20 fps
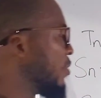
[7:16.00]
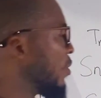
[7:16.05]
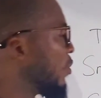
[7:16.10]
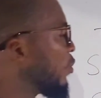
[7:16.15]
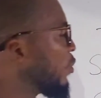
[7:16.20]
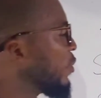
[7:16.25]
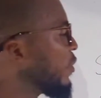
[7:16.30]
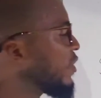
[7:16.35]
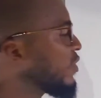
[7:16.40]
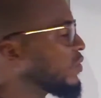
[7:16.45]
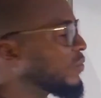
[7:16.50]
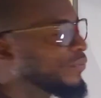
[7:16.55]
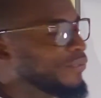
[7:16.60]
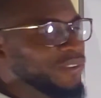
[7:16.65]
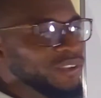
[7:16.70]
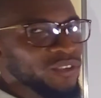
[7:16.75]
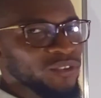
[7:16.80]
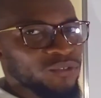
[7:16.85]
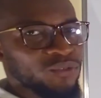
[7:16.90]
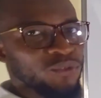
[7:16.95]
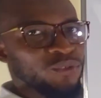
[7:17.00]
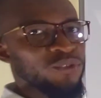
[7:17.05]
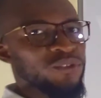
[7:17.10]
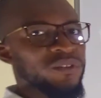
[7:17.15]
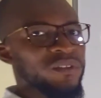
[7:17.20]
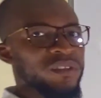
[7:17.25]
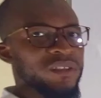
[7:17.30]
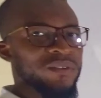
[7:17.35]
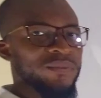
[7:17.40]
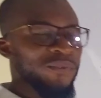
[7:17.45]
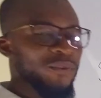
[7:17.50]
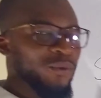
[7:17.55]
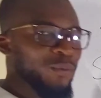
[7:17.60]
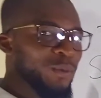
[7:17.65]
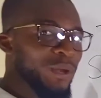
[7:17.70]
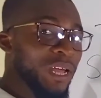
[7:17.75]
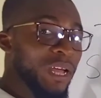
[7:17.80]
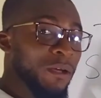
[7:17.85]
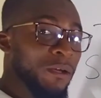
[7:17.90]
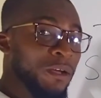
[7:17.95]
You are always free to use this
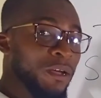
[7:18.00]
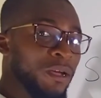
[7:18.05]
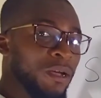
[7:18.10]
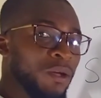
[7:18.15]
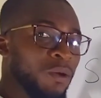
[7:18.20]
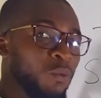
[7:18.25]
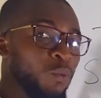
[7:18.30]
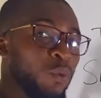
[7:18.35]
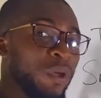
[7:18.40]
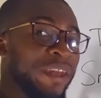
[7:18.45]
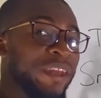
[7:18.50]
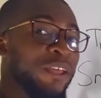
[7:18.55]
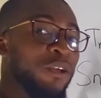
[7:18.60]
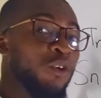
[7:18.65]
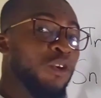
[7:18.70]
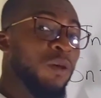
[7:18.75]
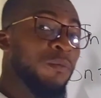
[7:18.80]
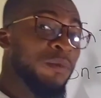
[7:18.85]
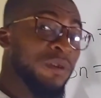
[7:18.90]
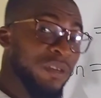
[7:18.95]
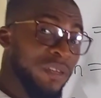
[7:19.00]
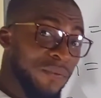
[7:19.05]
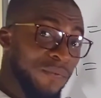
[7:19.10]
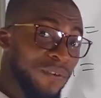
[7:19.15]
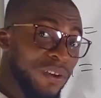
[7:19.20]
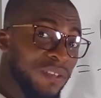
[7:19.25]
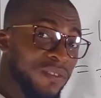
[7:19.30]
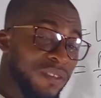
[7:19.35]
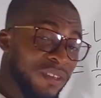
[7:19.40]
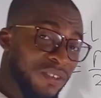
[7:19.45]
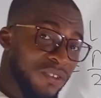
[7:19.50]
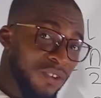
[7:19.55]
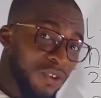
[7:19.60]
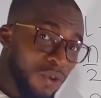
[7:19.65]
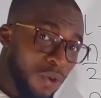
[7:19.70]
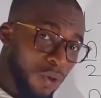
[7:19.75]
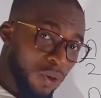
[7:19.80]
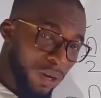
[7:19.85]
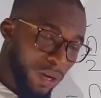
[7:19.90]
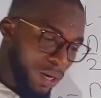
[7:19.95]
formula when the common difference
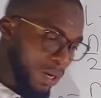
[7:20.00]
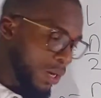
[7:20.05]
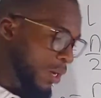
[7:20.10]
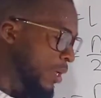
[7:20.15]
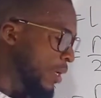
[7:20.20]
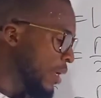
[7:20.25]
is known.